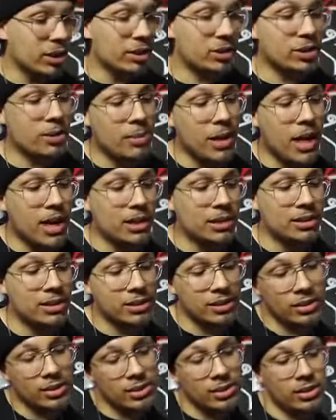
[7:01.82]
here's the
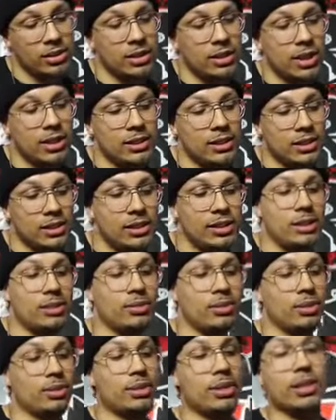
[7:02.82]
box. So you guys can see it
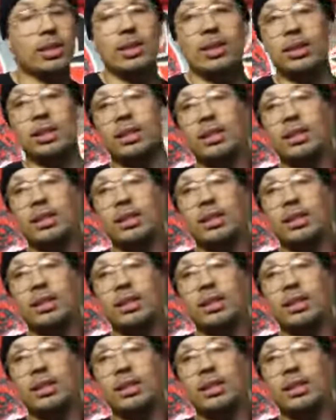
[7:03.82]
real quick.